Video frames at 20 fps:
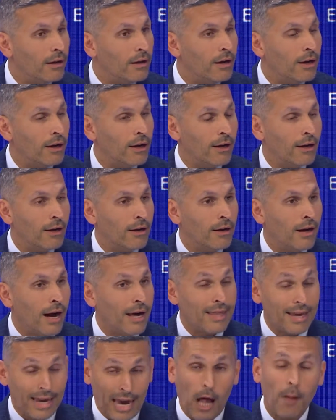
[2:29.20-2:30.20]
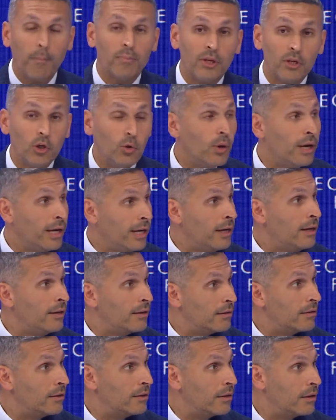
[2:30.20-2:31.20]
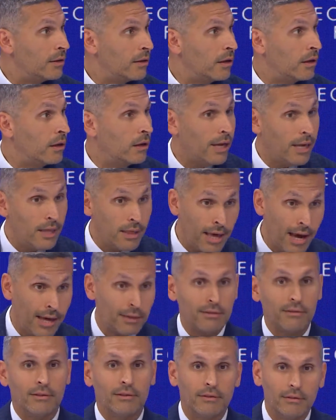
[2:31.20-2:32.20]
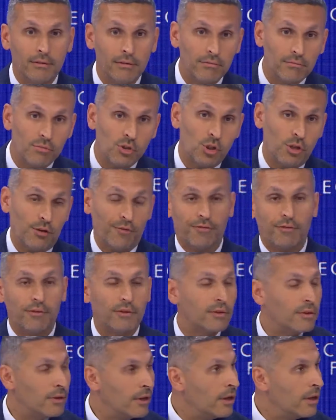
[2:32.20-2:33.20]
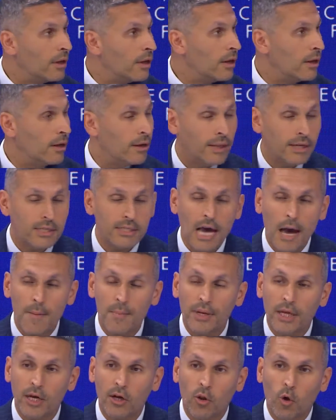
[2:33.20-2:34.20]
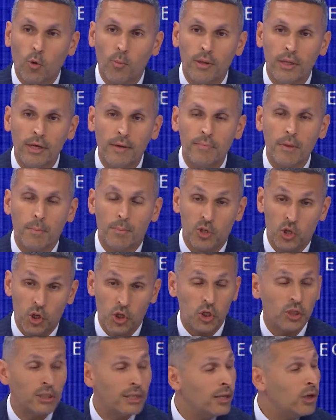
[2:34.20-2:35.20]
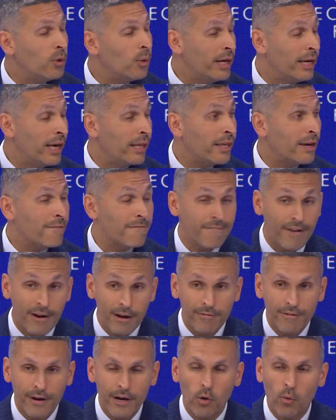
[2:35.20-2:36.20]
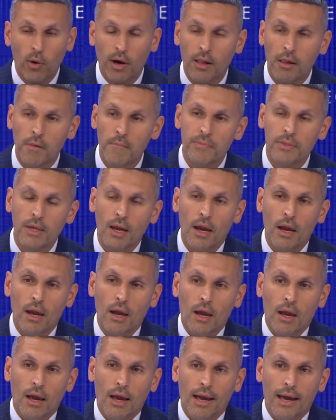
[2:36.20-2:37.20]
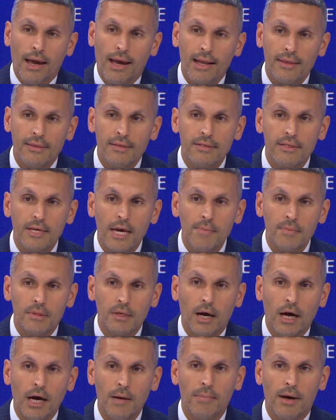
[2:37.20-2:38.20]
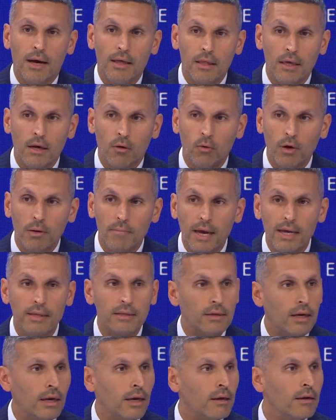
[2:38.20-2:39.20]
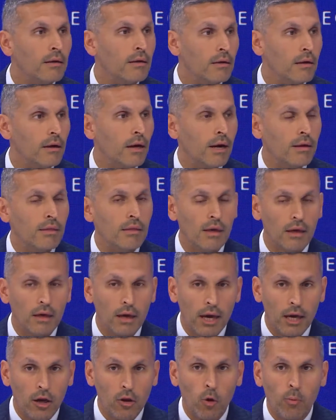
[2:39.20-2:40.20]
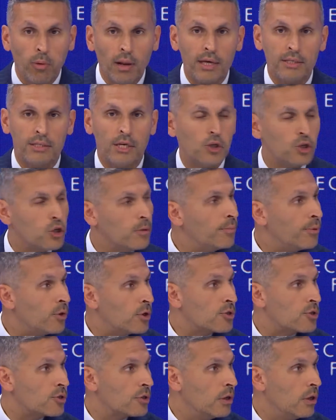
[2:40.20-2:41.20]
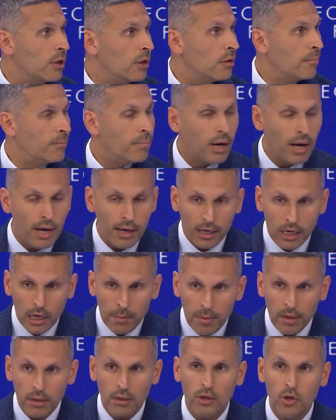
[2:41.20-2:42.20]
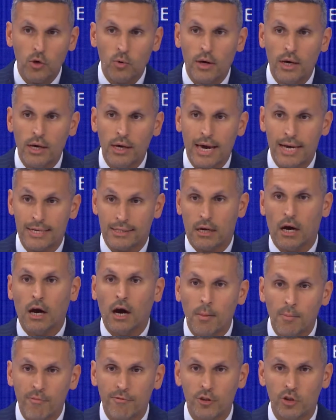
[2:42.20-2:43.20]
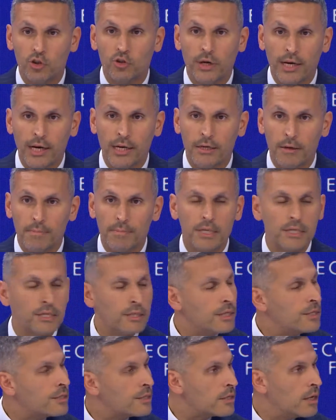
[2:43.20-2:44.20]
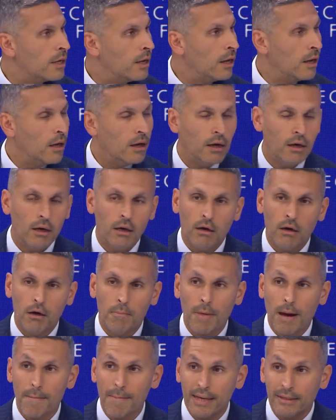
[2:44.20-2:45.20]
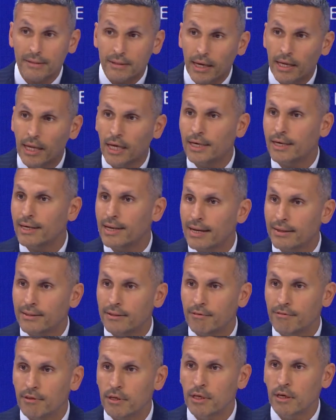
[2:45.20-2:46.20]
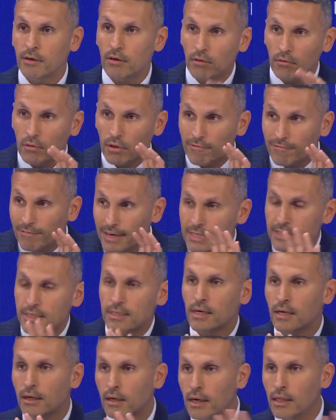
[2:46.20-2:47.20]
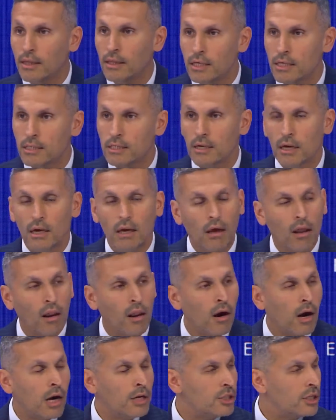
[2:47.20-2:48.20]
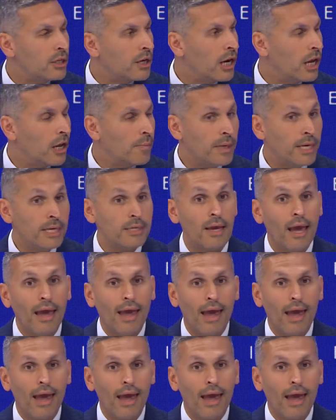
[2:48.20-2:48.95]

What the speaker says: I think helped the UAE in that shift that's happening globally, positioned the UAE, I think, very, very well. And at the same time, I think we maintain, a globalization push by keeping the UAE as a hub for trade and business, by maintaining connectivity, investing in these large economies.